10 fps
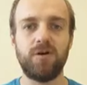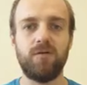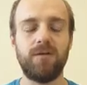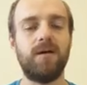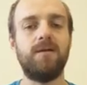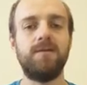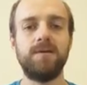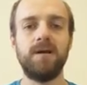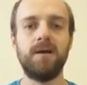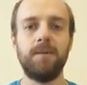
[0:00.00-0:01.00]
your children
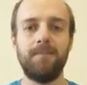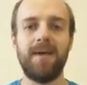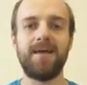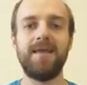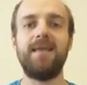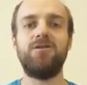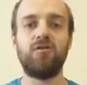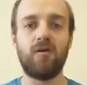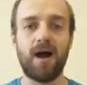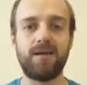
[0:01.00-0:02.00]
and make it
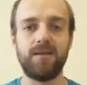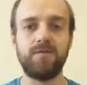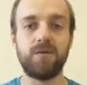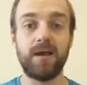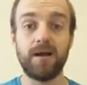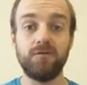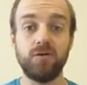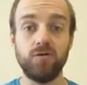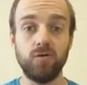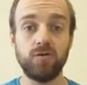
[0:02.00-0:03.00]
interactive. So I
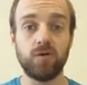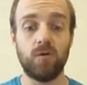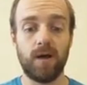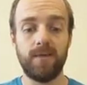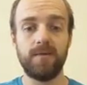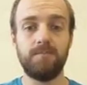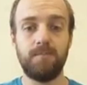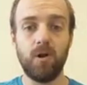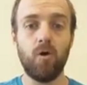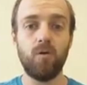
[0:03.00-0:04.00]
encourage you to do so. And
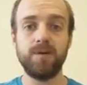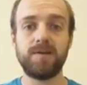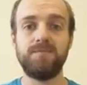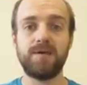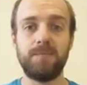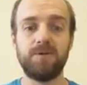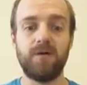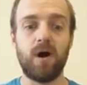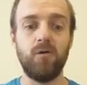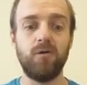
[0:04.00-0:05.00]
below is some tips
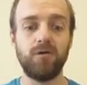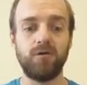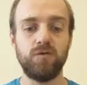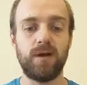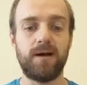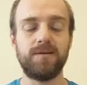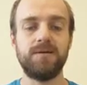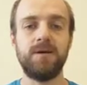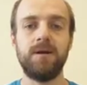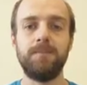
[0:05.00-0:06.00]
of how you can do
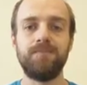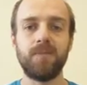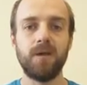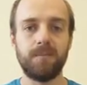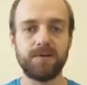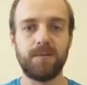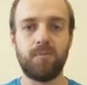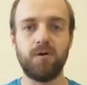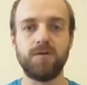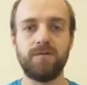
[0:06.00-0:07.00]
that. But
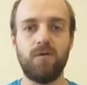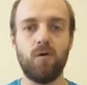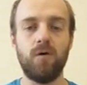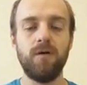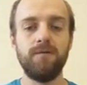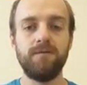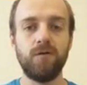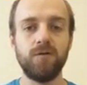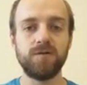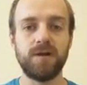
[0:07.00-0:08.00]
some points.
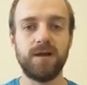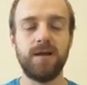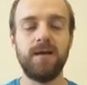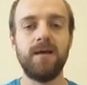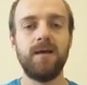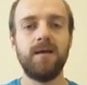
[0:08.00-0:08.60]
Firstly,